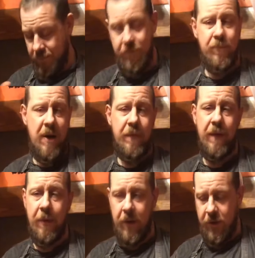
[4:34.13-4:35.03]
Bread
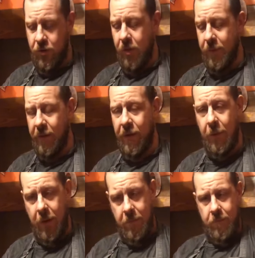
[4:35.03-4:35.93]
flour, strong bread
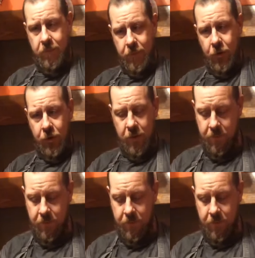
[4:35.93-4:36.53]
flour, dish.